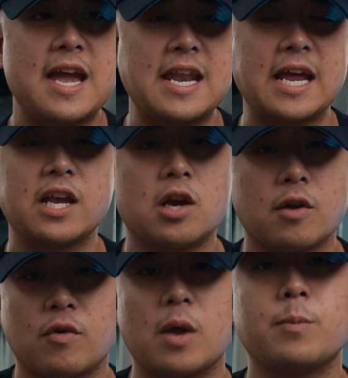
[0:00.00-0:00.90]
and I can
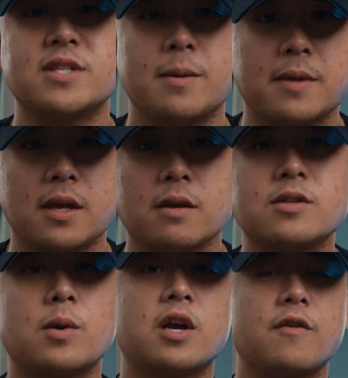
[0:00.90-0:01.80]
cover up with something.
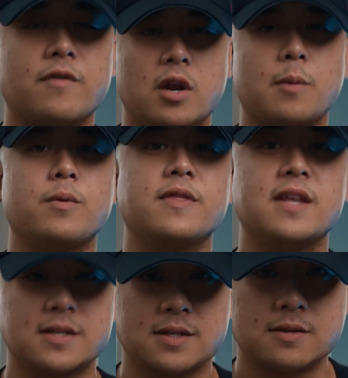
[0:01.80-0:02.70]
So I covered it up with this.